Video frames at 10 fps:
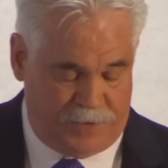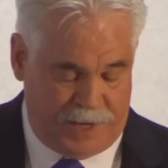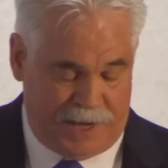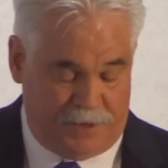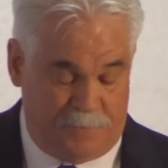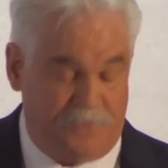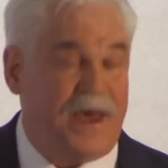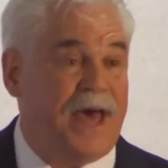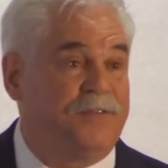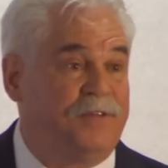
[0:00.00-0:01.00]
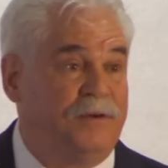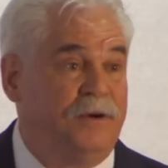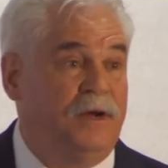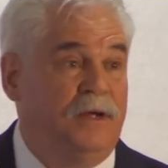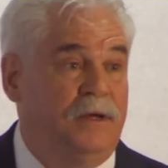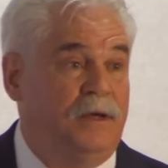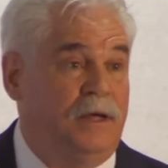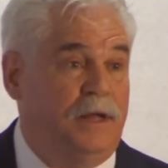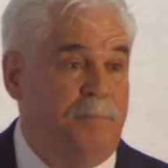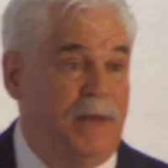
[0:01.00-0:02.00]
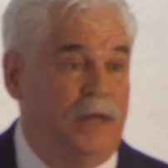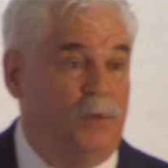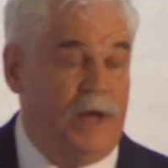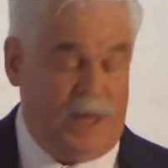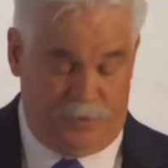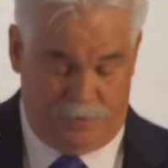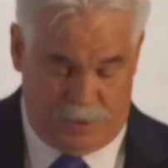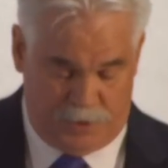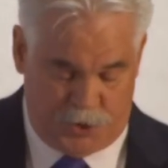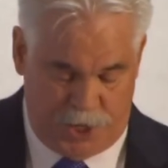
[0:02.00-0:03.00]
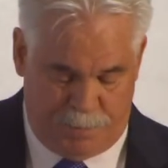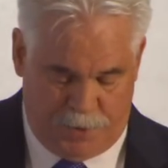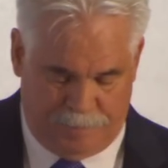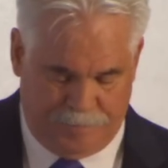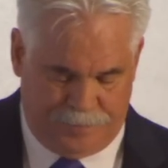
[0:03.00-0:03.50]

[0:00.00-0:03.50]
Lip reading: to get them faster and, in many ways, cheaper.